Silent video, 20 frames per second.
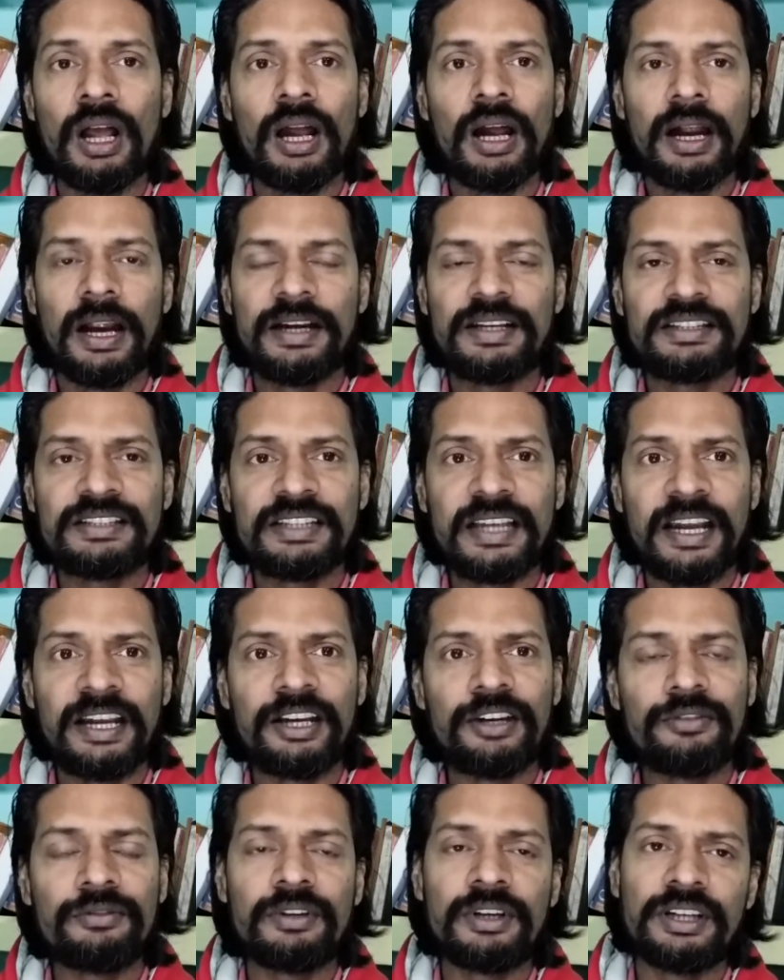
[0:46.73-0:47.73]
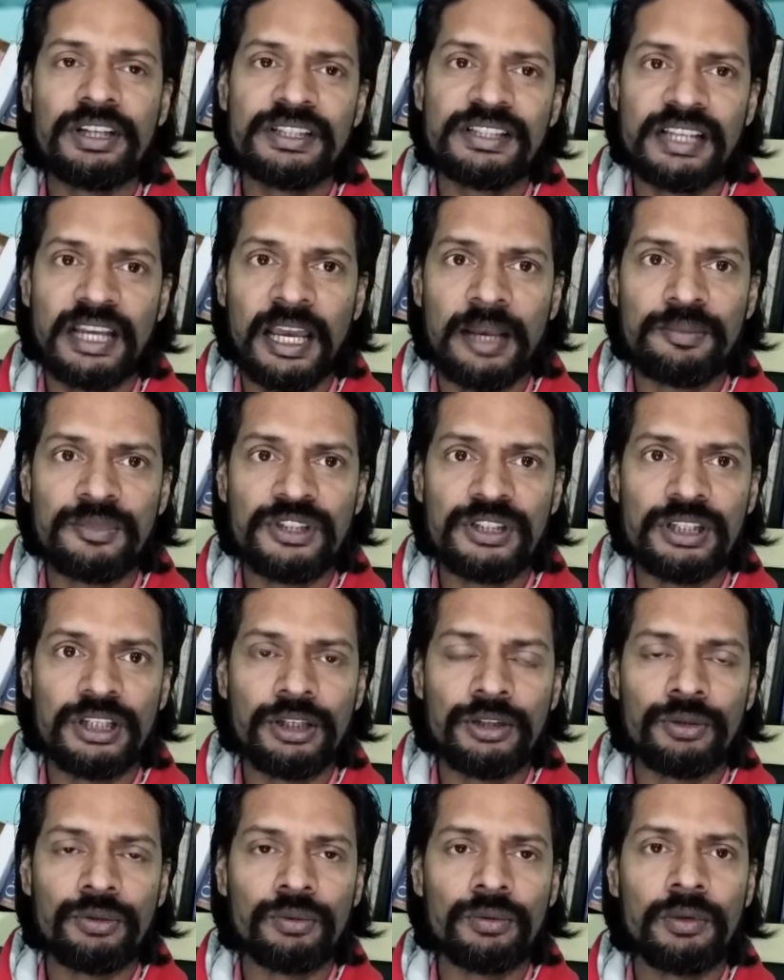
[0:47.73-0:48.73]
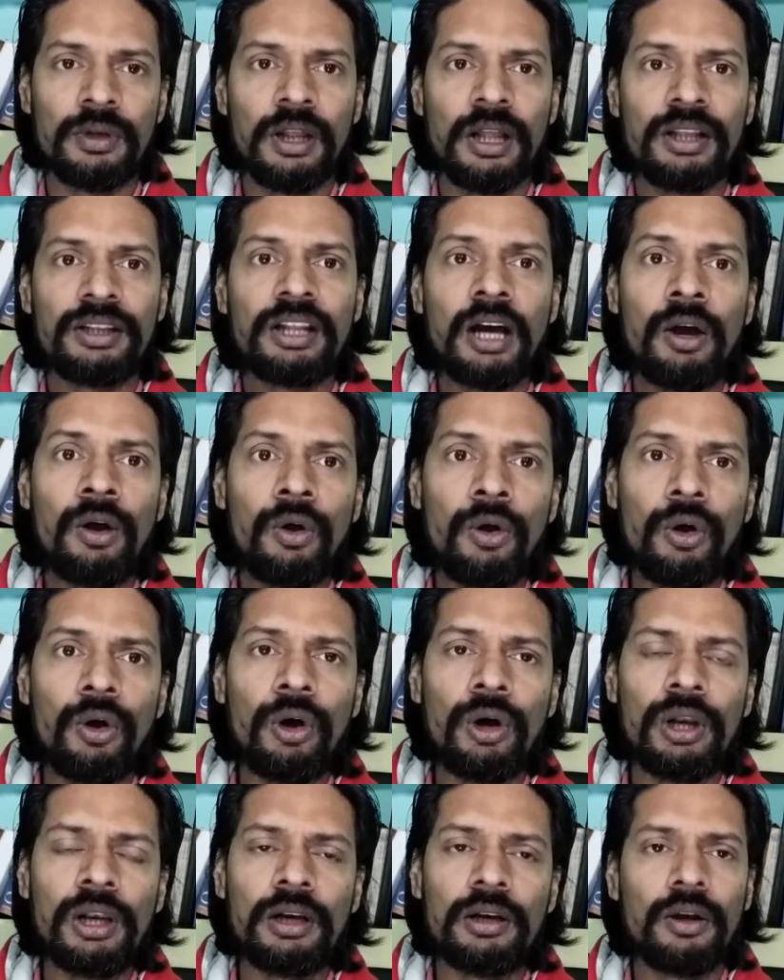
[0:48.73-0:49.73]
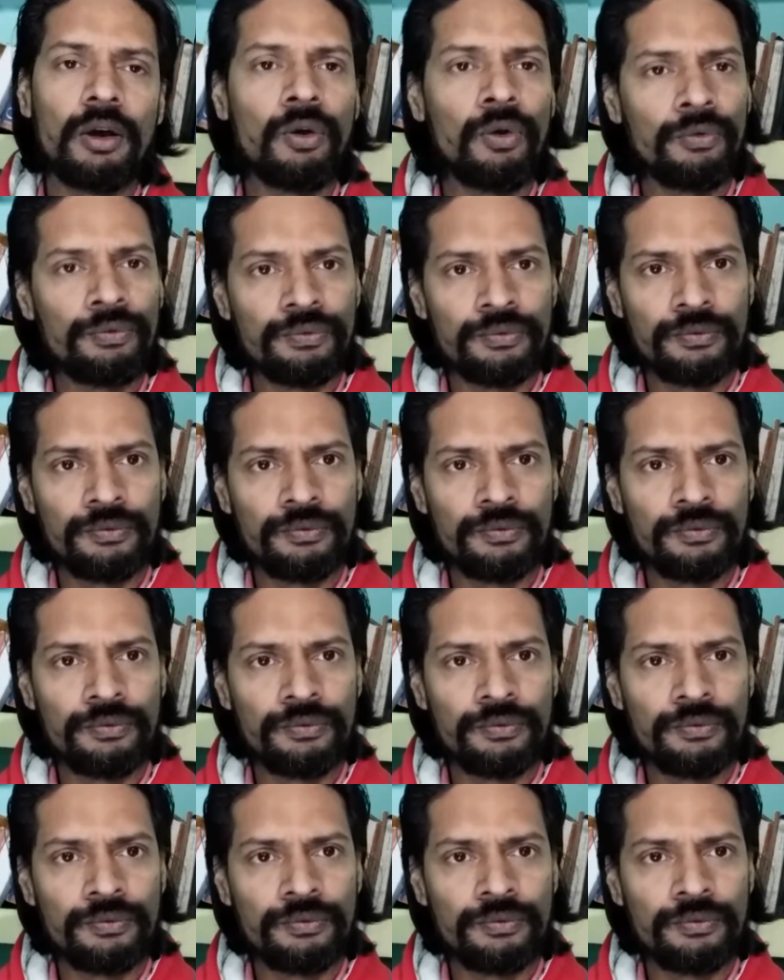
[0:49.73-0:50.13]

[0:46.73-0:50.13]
and second one is MCQ. The whole of